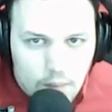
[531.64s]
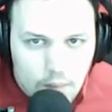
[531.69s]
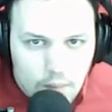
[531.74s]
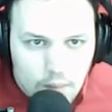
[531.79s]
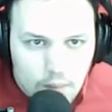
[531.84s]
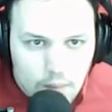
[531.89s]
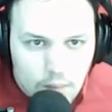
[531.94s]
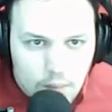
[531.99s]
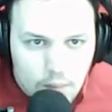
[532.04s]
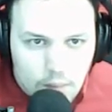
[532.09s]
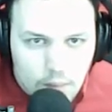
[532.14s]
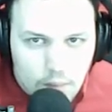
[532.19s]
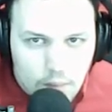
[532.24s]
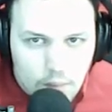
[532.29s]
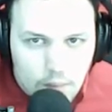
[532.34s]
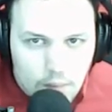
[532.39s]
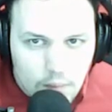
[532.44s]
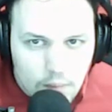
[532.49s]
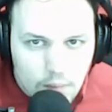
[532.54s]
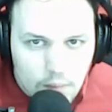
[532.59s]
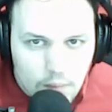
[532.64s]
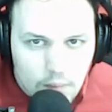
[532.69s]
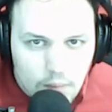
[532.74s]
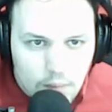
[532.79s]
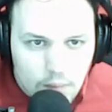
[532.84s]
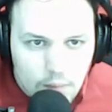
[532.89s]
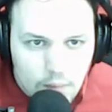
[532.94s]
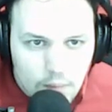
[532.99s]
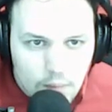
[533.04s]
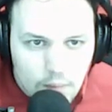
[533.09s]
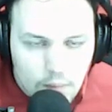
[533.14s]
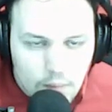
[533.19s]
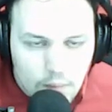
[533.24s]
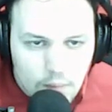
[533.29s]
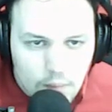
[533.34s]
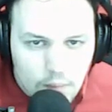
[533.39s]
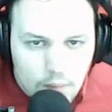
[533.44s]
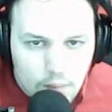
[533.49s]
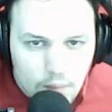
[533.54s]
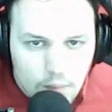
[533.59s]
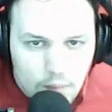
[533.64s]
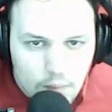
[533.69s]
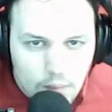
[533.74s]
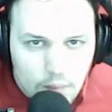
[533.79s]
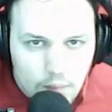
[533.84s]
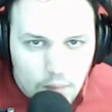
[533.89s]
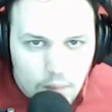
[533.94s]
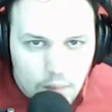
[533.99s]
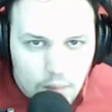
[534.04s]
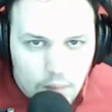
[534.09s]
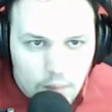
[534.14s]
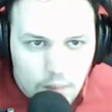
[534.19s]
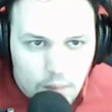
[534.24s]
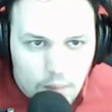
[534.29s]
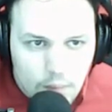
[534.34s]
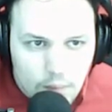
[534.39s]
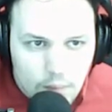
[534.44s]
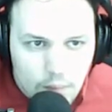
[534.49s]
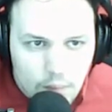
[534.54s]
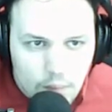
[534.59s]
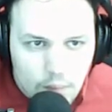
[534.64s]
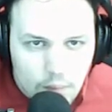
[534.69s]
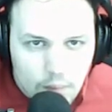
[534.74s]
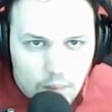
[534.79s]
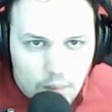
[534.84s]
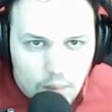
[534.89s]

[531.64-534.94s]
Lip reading: No words are spoken by the person on screen.